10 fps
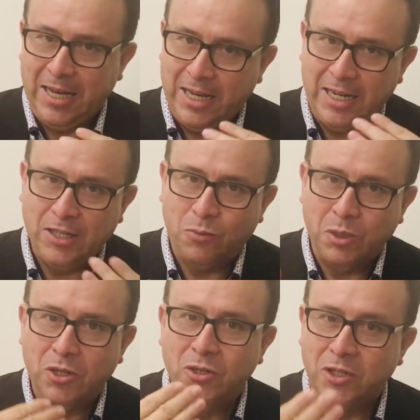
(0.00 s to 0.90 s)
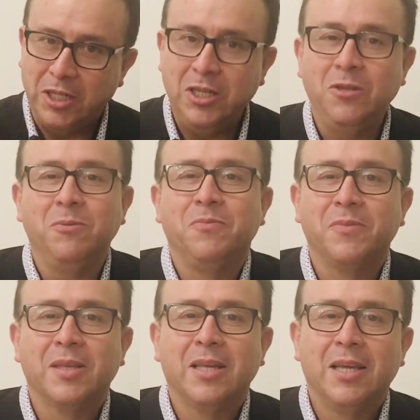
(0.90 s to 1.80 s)
And as we continue,
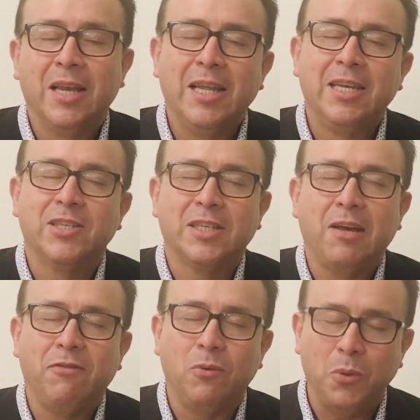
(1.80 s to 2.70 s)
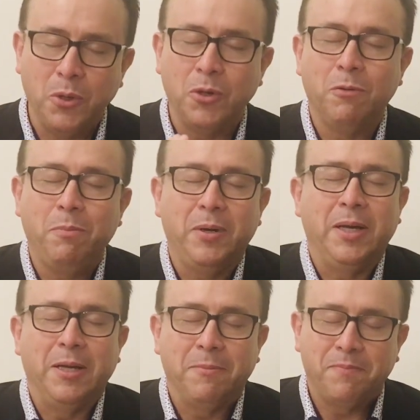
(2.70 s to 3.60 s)
let us have a word of
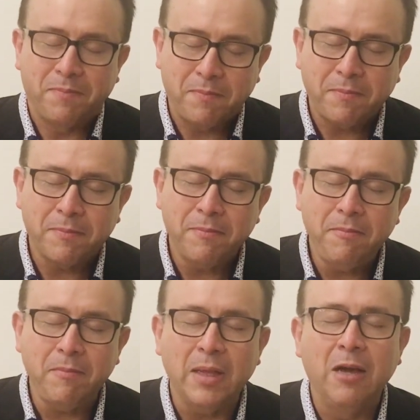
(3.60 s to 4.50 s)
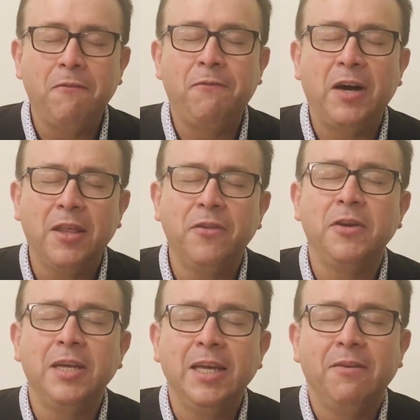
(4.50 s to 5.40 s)
prayer. Our Father
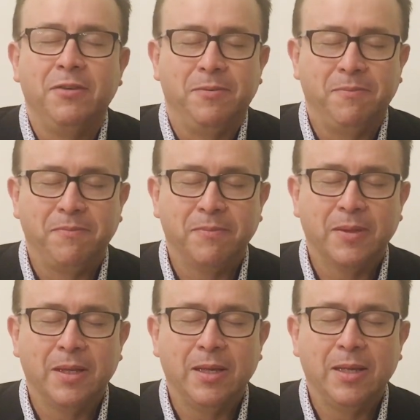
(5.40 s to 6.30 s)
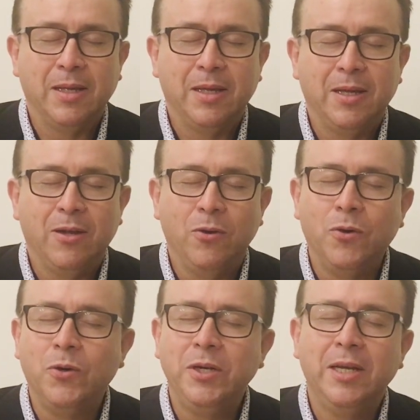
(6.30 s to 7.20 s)
in heaven,
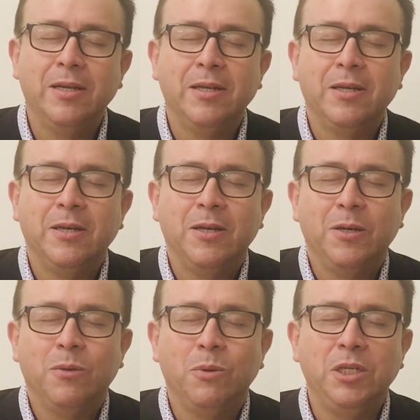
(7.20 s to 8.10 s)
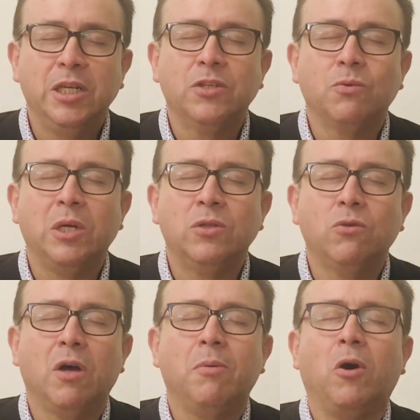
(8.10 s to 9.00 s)
Lord, we just want
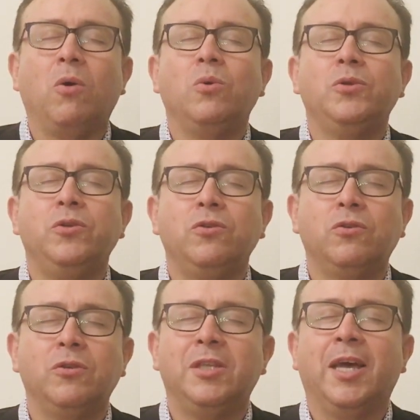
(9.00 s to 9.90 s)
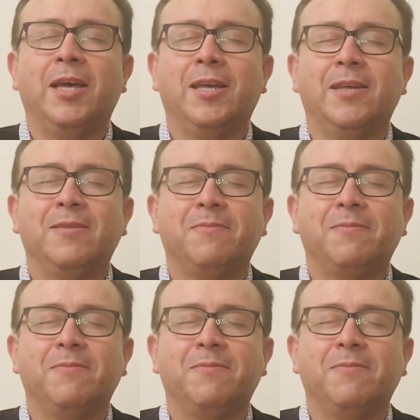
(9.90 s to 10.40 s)
to uphold you today.